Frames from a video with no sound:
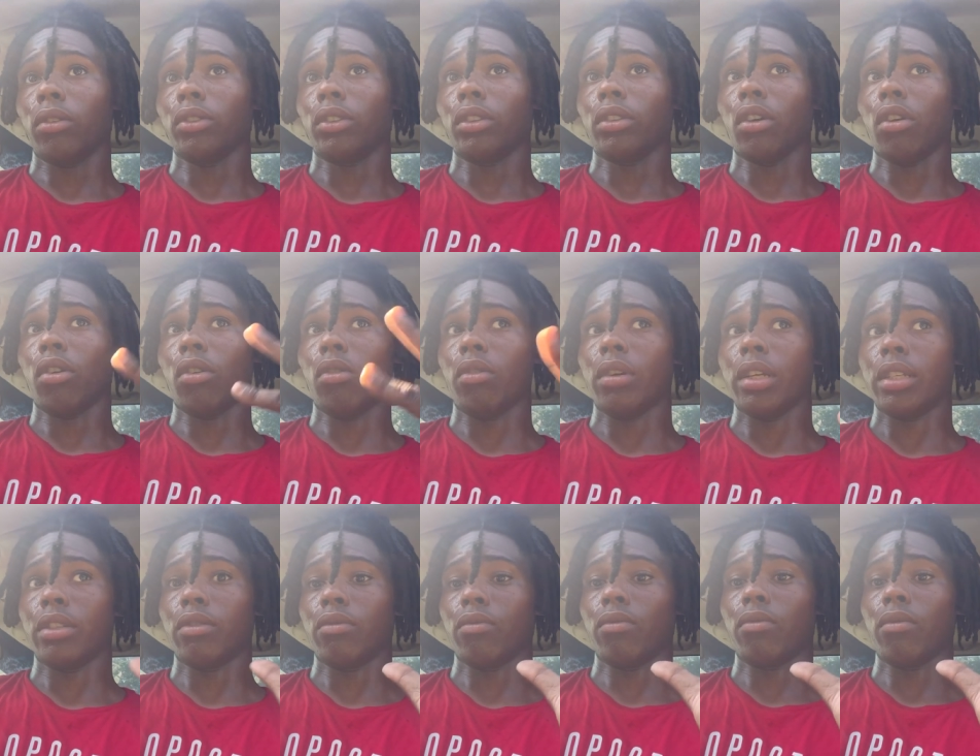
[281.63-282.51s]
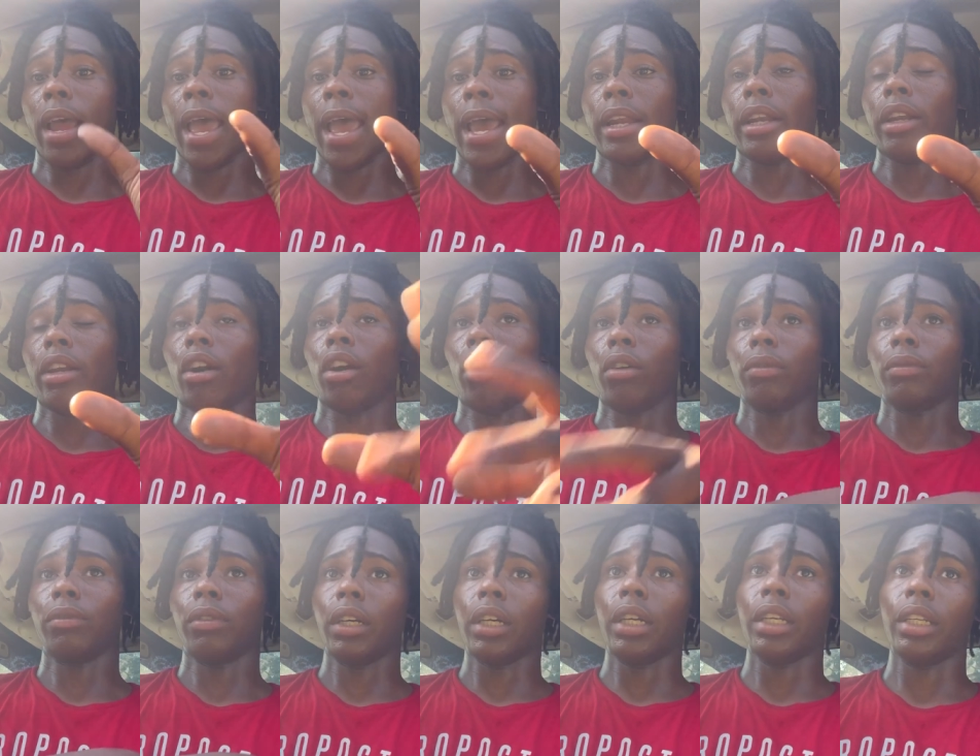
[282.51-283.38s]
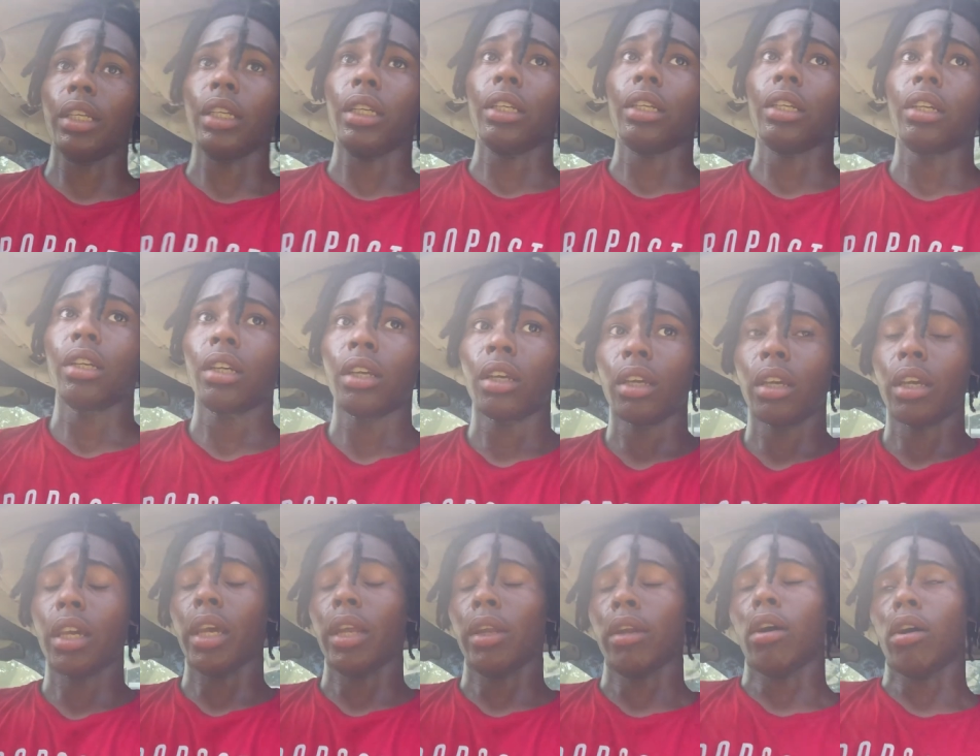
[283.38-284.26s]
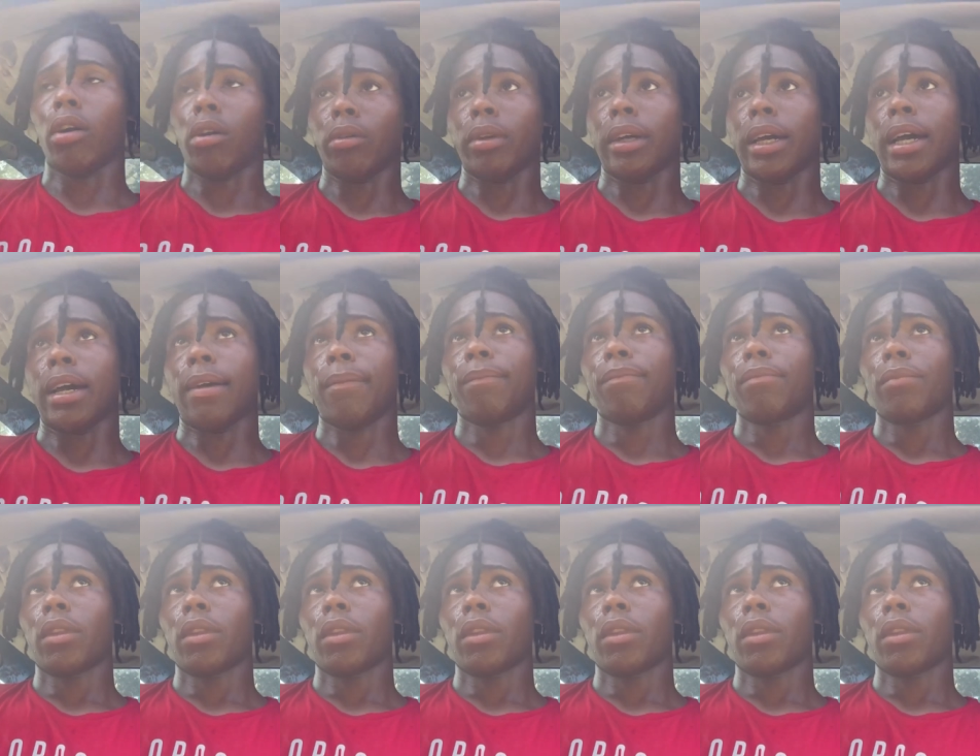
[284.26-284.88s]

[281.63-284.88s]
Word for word: so it's acting all funny and all that.